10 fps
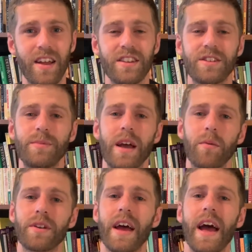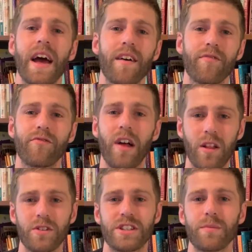to be able to have
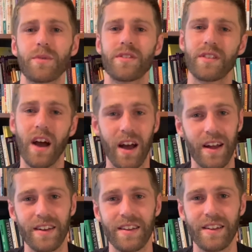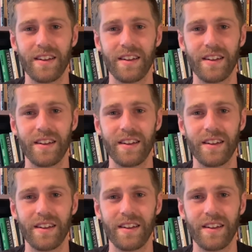fellowship with God.